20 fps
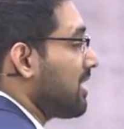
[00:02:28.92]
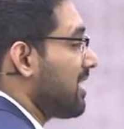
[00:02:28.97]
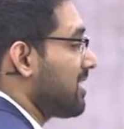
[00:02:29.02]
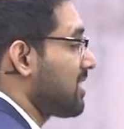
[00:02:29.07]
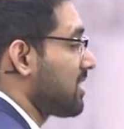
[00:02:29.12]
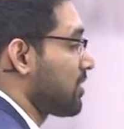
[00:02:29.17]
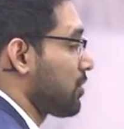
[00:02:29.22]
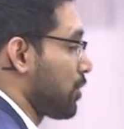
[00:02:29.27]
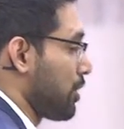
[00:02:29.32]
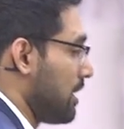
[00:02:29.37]

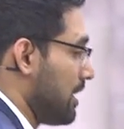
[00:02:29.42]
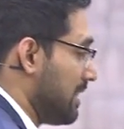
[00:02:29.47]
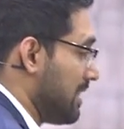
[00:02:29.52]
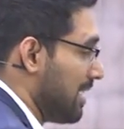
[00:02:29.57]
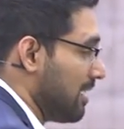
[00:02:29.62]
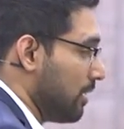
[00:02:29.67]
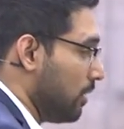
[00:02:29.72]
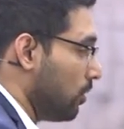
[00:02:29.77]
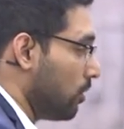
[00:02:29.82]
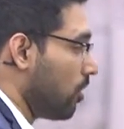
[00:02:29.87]
necessarily
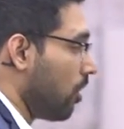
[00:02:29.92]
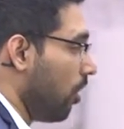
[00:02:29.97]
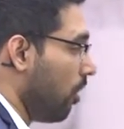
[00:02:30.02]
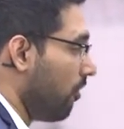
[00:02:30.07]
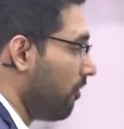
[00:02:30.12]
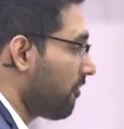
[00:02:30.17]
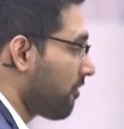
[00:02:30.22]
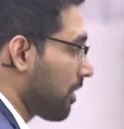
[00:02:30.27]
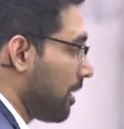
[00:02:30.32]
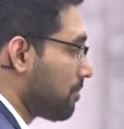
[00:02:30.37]
that you
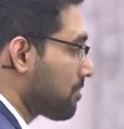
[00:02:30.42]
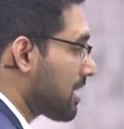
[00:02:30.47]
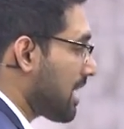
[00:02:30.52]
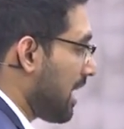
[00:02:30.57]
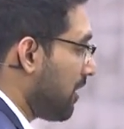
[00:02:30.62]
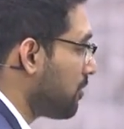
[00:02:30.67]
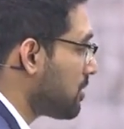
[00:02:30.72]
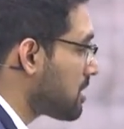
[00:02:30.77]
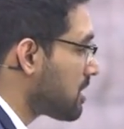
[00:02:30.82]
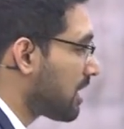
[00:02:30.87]
go from
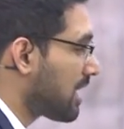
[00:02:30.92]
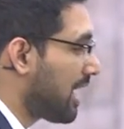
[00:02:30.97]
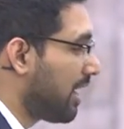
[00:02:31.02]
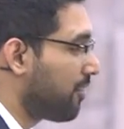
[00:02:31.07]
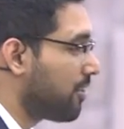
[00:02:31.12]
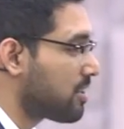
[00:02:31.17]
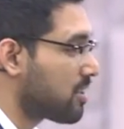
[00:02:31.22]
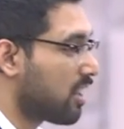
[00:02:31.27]
cover to cover,